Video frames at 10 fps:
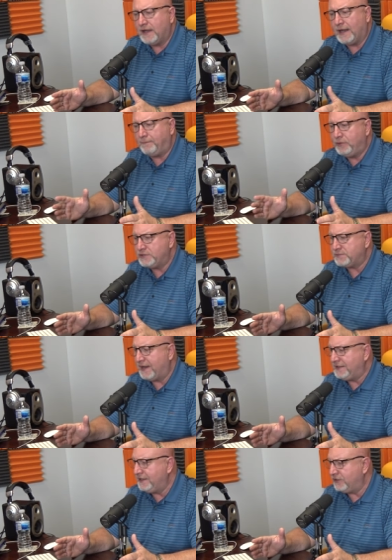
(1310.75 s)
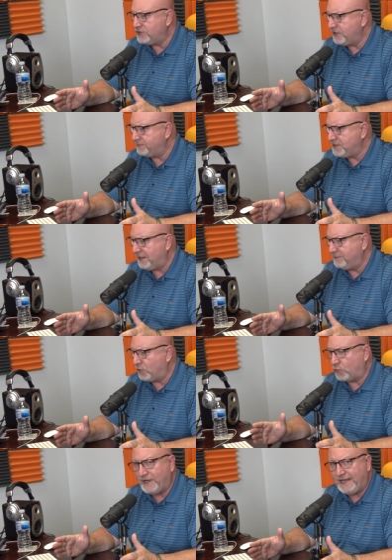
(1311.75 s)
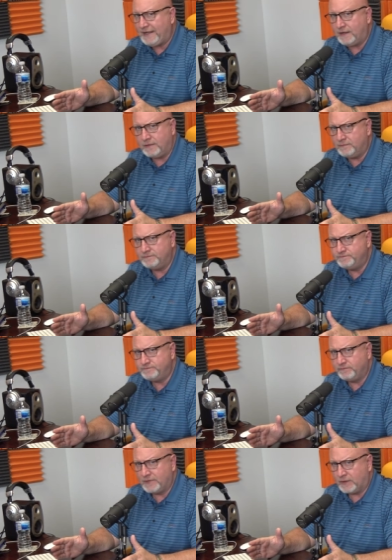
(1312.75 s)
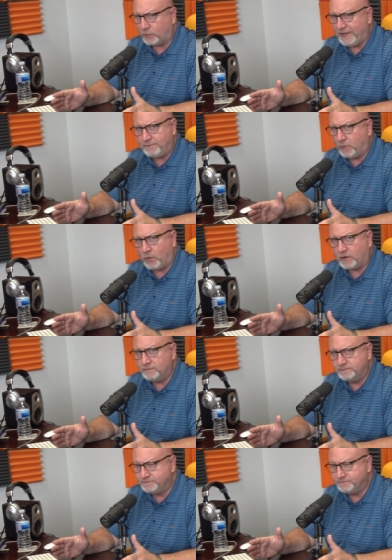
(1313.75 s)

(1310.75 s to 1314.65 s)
I push my leadership team to read, read more.